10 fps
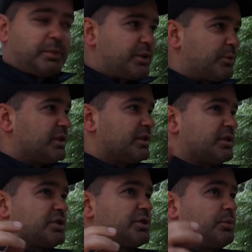by the way,
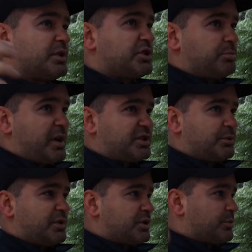uh, she, when she
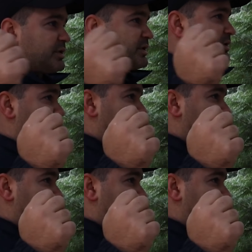passed away, she was